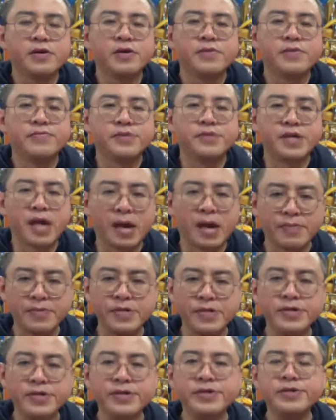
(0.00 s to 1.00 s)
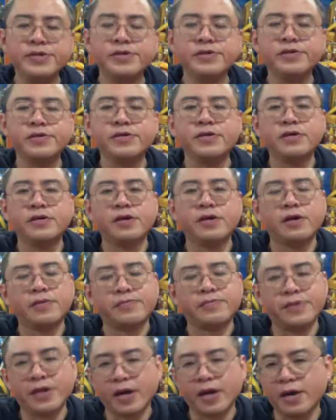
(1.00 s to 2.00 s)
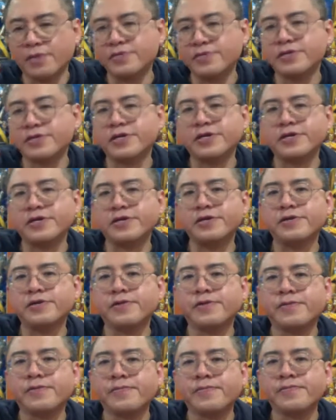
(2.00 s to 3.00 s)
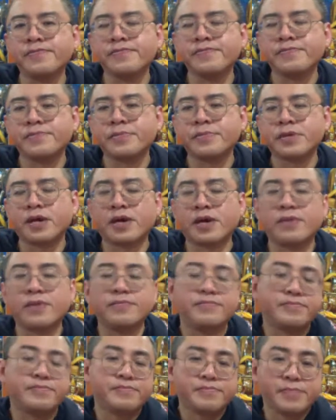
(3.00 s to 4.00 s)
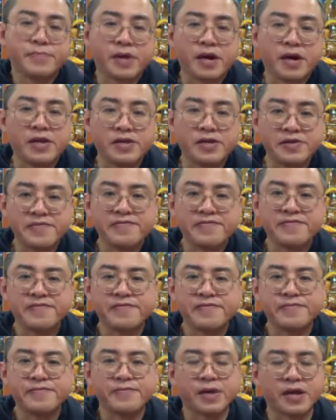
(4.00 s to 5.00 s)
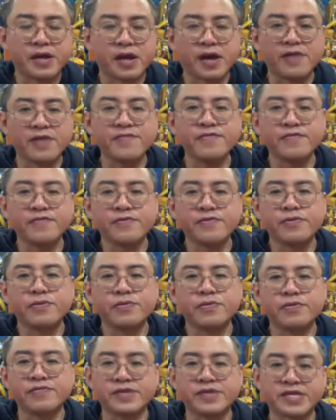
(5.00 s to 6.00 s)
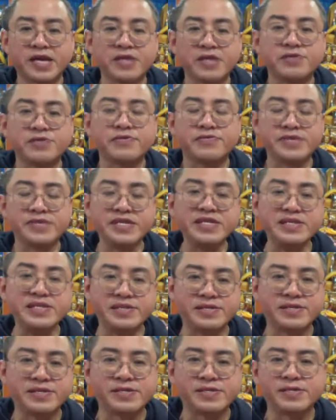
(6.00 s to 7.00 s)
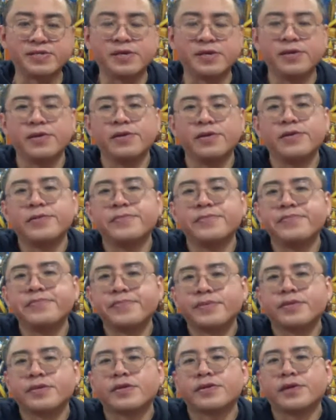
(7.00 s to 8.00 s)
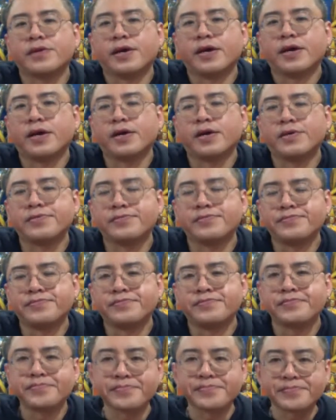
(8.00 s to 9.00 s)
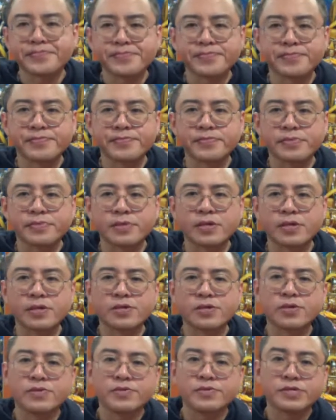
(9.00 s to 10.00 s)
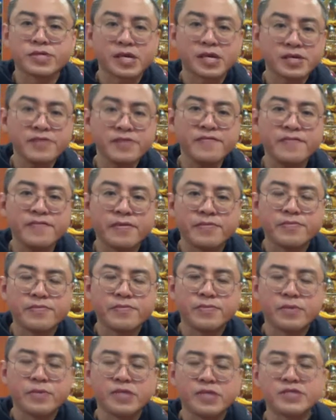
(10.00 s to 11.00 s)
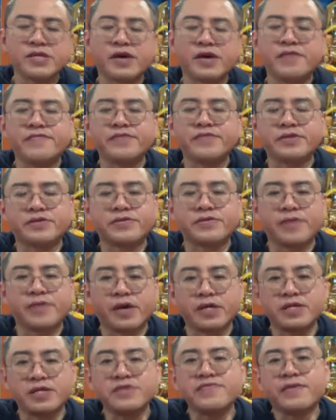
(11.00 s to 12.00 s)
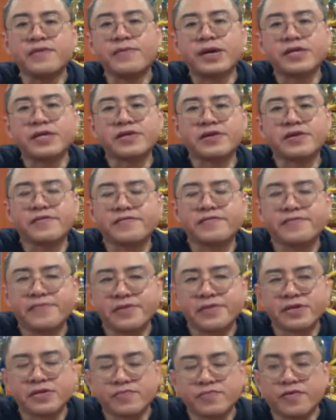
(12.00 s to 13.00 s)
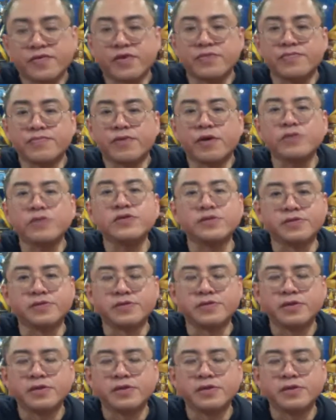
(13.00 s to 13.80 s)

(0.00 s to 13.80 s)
be happy, be healthy, and may I live my life with a sense of ease. And so starting from oneself is, at least for myself, is very important.